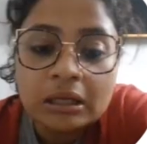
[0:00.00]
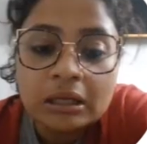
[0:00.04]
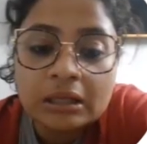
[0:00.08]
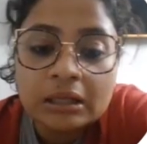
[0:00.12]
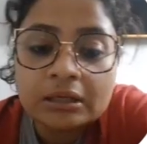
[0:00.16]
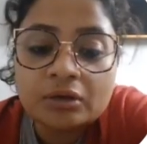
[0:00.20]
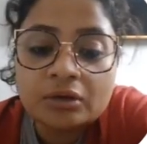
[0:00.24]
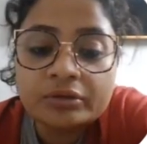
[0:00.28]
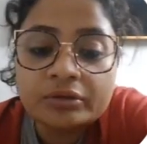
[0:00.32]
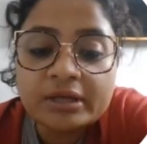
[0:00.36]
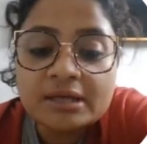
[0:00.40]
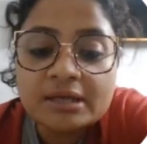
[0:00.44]

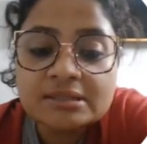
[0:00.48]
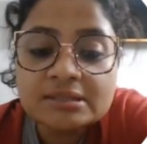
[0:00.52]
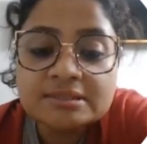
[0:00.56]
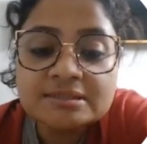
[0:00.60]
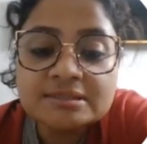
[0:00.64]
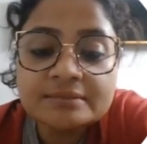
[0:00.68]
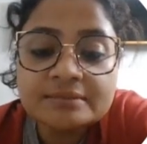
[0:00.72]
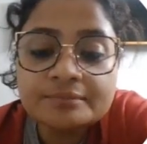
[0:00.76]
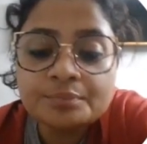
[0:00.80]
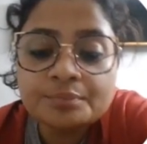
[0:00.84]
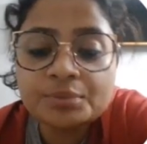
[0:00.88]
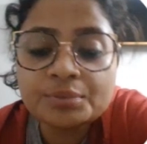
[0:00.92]
Now there are
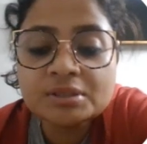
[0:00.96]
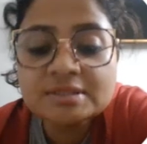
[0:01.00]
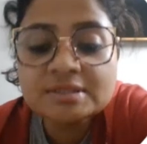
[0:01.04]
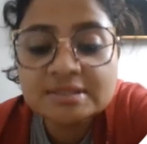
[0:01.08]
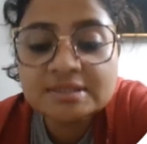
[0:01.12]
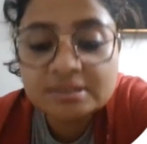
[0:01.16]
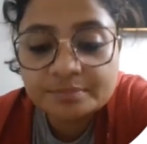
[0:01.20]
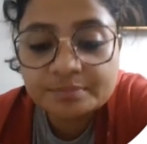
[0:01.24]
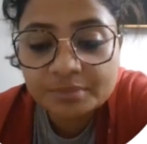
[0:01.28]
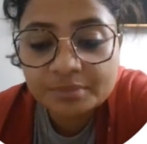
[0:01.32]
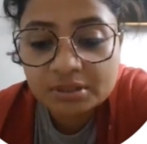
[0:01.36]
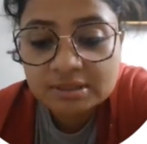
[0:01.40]
some
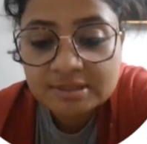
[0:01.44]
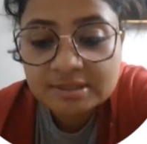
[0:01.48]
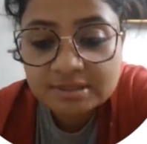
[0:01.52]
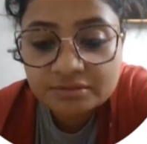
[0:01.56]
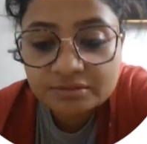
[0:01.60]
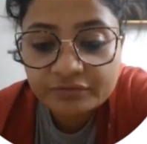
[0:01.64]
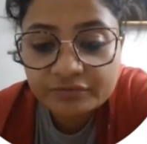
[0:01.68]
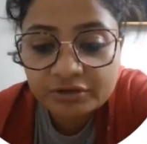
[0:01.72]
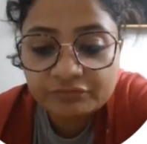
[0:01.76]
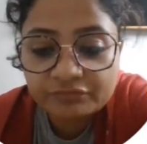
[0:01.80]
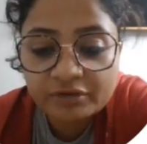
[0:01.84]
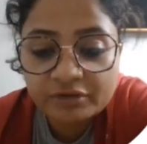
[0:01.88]
principles
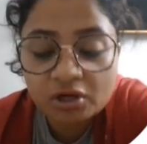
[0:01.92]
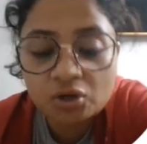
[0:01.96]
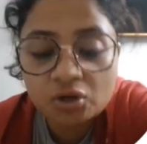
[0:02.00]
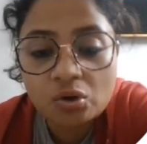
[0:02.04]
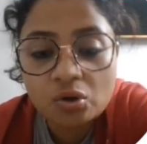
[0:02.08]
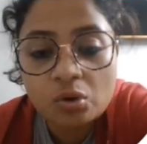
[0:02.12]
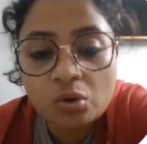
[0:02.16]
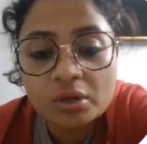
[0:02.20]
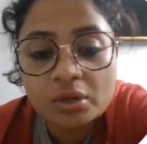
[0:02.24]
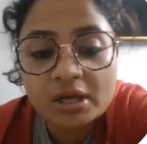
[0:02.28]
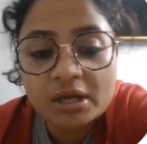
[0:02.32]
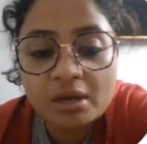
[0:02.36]
when we are
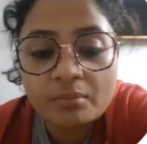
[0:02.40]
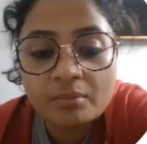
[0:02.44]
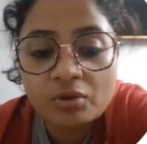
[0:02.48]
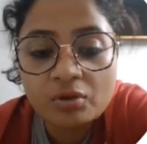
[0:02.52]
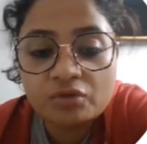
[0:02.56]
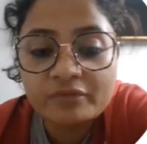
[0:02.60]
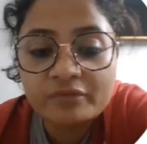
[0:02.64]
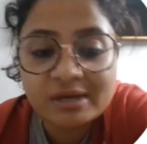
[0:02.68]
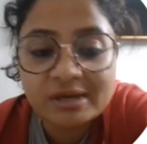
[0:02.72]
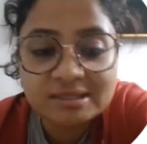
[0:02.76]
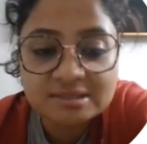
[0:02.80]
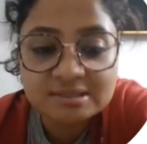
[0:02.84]
talking
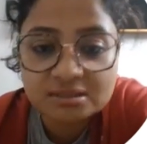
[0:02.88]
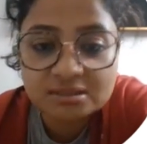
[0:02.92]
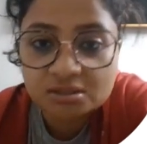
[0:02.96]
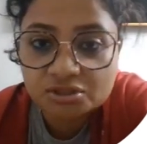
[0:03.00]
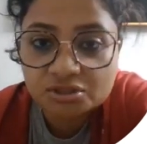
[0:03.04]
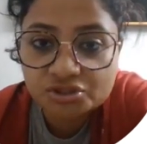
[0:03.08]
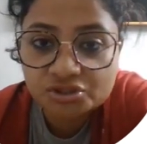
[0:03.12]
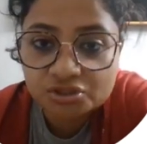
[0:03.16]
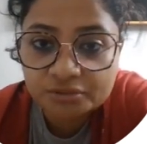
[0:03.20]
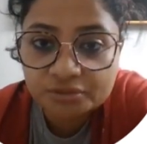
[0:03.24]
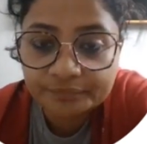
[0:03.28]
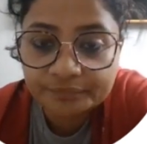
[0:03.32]
about
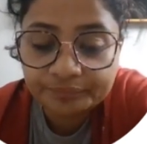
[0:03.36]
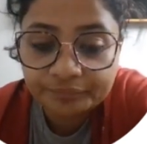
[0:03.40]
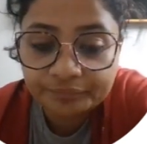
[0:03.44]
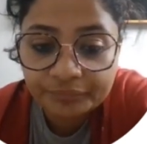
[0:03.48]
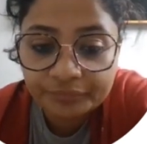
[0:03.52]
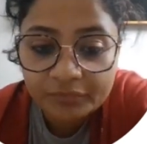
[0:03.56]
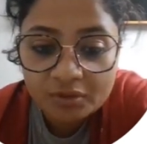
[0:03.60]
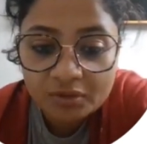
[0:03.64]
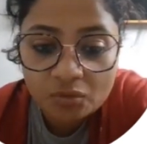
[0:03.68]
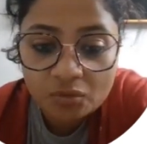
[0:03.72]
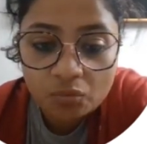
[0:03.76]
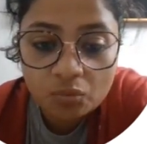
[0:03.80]
vaccination.
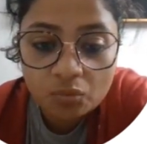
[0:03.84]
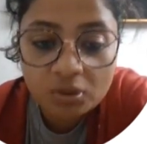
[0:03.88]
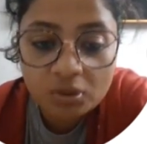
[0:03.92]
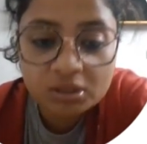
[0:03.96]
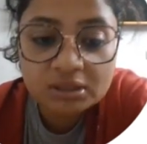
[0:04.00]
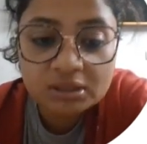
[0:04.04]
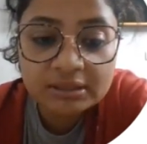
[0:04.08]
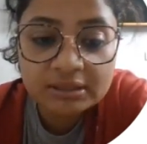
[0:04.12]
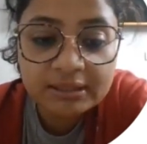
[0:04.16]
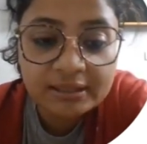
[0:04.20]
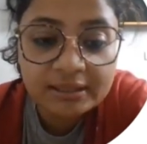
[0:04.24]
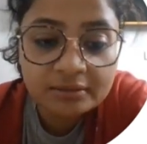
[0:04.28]
What
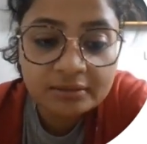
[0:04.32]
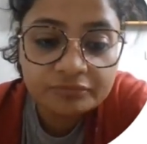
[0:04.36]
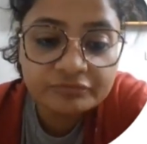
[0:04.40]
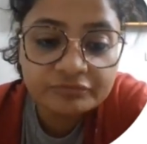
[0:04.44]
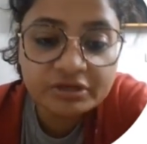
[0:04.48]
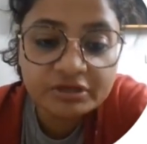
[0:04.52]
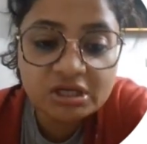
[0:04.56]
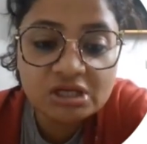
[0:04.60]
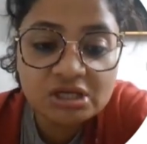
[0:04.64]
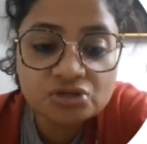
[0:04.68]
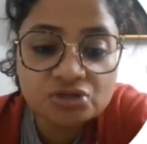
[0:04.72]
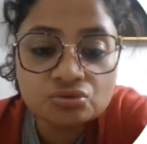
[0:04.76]
are they? We
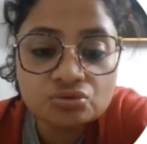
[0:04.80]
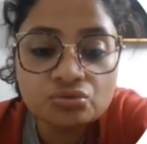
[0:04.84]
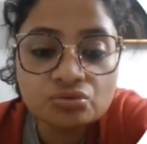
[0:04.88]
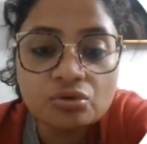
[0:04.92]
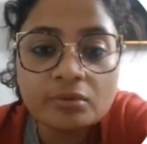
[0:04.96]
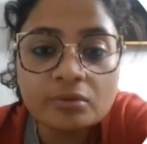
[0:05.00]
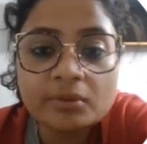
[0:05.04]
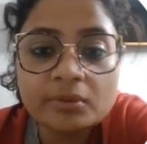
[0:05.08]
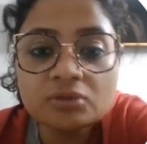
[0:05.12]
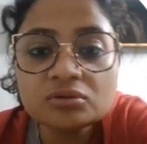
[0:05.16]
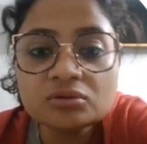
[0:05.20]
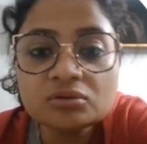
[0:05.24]
need to
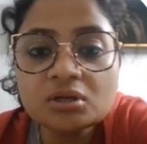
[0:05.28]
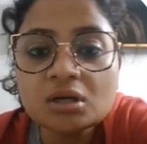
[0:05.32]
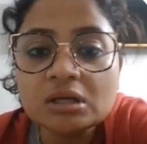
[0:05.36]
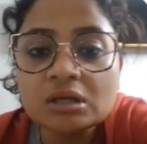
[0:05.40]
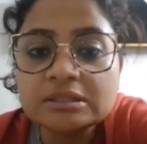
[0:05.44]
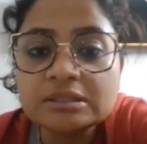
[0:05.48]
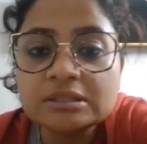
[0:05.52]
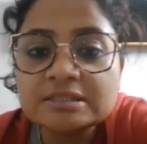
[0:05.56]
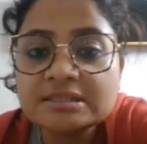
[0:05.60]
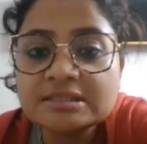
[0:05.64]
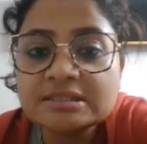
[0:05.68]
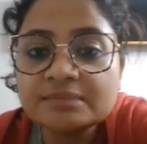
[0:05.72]
know about the
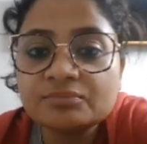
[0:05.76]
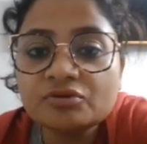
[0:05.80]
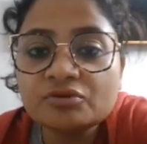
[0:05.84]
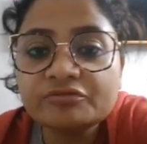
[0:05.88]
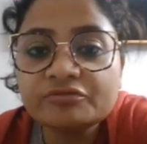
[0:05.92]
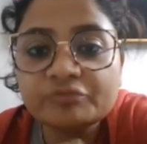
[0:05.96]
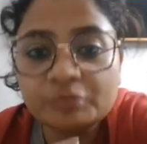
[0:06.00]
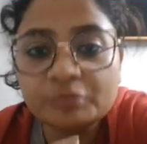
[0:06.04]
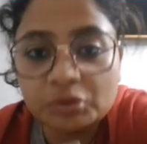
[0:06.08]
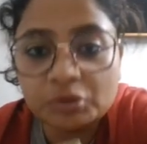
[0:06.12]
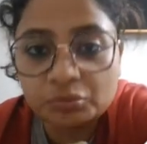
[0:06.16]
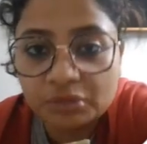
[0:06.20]
concept of
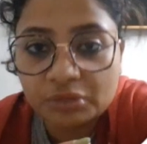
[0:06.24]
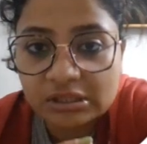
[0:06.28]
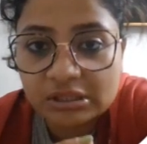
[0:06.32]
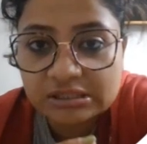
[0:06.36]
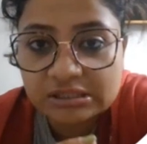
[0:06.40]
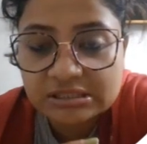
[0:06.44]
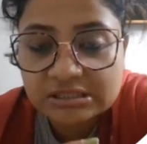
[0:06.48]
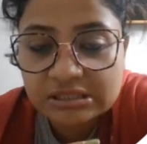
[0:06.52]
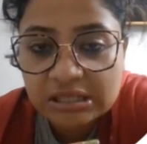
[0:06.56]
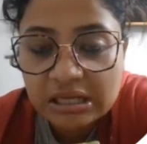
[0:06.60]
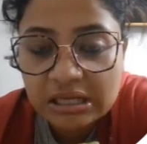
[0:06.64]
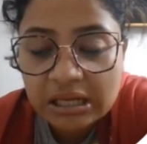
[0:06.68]

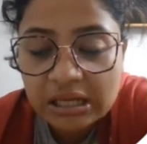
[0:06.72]
immunity.